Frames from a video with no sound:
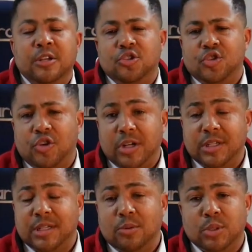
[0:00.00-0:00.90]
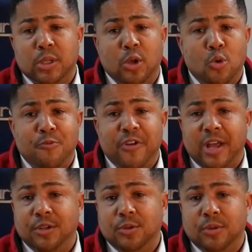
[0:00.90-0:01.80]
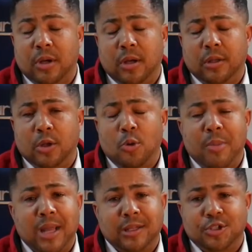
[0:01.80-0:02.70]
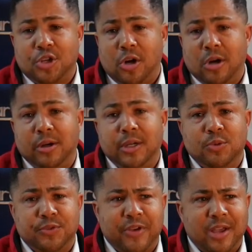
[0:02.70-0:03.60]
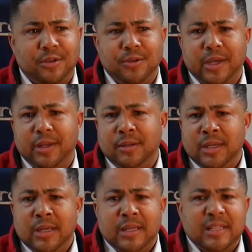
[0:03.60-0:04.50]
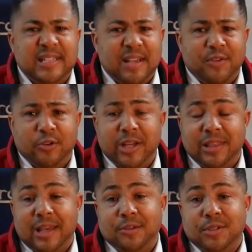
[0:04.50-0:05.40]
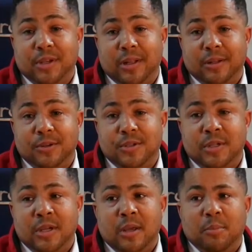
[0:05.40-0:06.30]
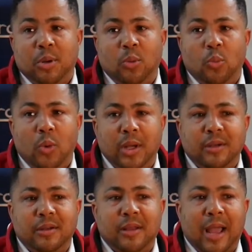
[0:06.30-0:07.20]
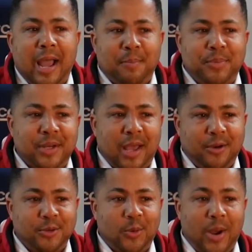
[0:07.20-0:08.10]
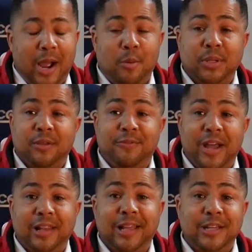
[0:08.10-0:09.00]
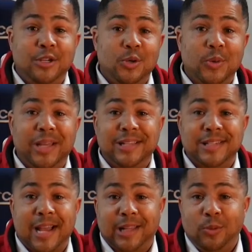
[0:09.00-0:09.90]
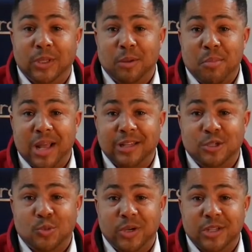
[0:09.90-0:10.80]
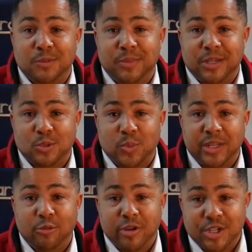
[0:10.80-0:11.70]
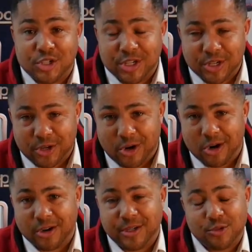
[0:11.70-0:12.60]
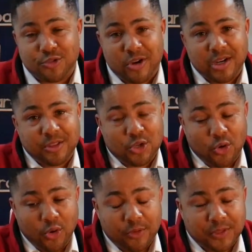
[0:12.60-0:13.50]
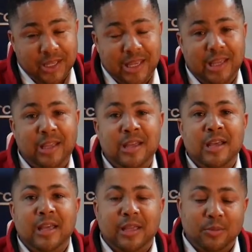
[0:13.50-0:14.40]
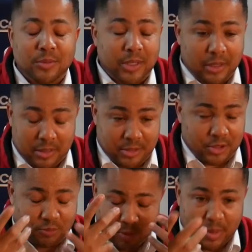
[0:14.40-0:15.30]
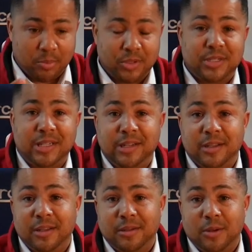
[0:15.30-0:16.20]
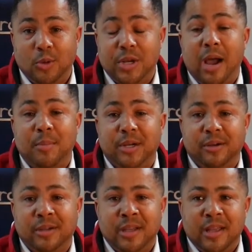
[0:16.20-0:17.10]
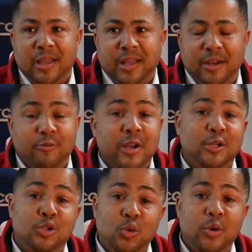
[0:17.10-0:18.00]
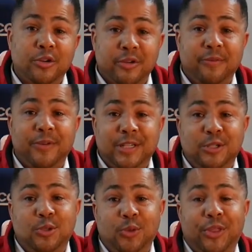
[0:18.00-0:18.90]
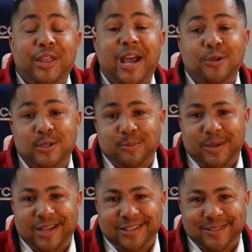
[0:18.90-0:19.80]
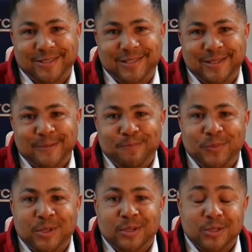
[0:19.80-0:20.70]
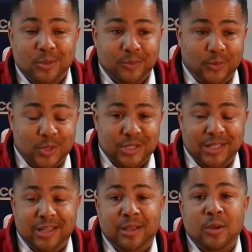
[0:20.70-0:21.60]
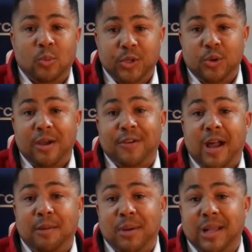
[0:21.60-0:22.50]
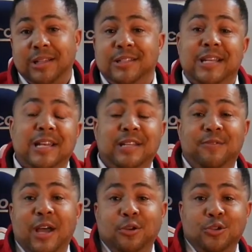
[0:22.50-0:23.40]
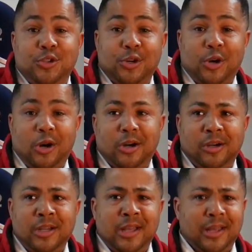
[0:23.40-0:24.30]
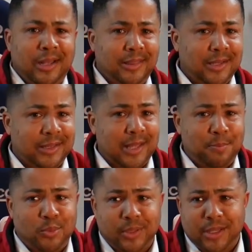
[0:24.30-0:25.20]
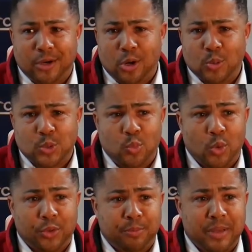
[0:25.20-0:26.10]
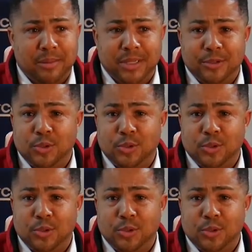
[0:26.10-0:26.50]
She tried to say it was a low mileage car, and it was valued at $7,000 or $8,000. But what happened, I don't know how, but the valet knew exactly what the mileage was, because when he reached in the car and he was trying to turn off the key, he just remembered seeing the odometer, and it read 252,000 miles. So unfortunately, when you have high mileage, that devalues your car. And I think at that point, that car was worth maybe